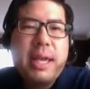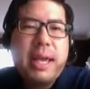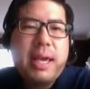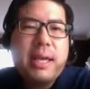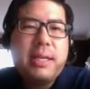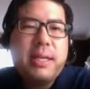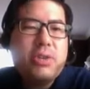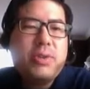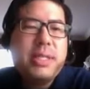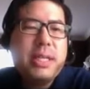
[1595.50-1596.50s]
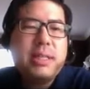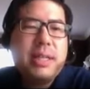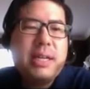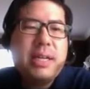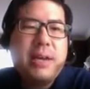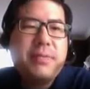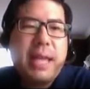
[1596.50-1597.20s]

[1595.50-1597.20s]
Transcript: and interestingly enough,